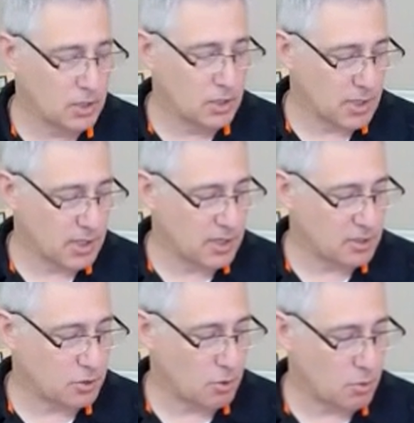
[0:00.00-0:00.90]
doing
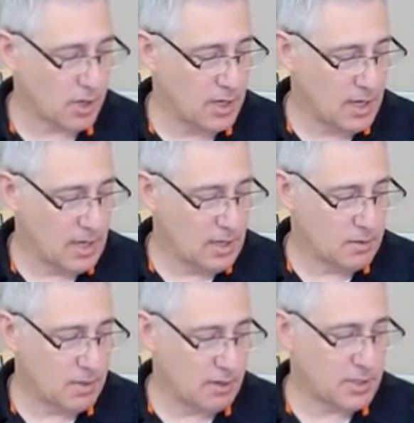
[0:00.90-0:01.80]
industrial work,
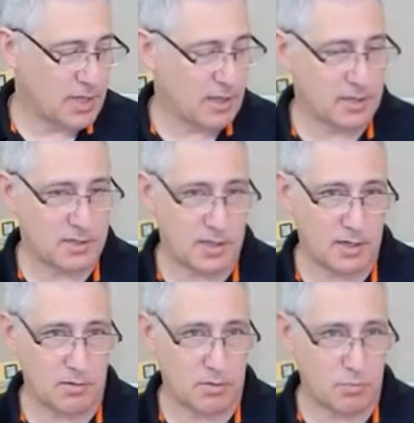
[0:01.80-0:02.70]
they're telling us that